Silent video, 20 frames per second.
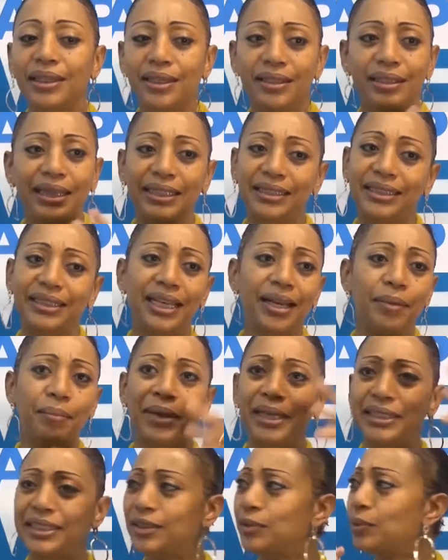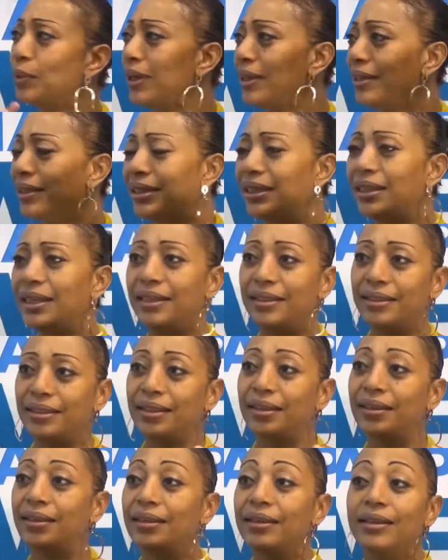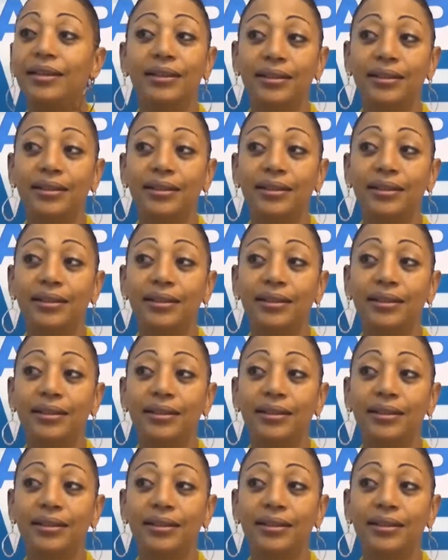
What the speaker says: that he amassed wealth here and there.